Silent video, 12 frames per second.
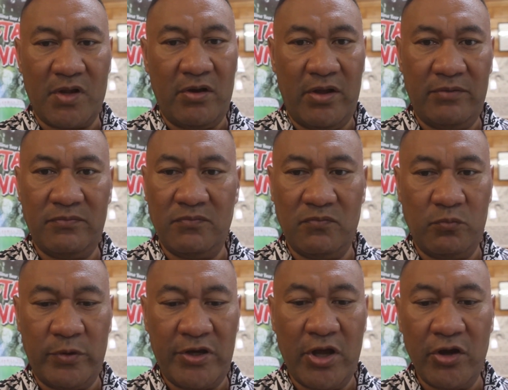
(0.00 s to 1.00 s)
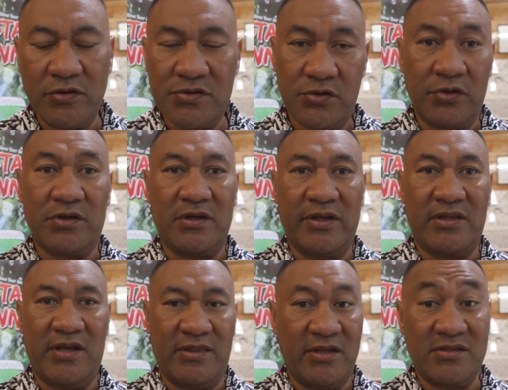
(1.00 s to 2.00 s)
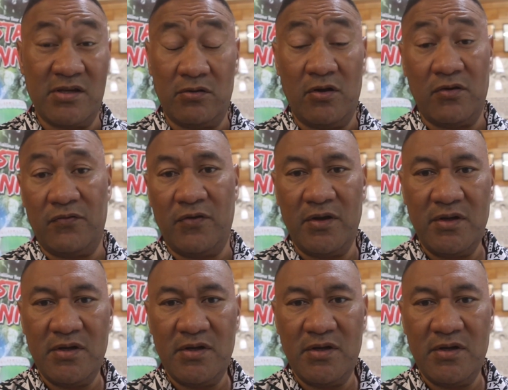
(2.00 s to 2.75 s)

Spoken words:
And we know certainly that there's a lot of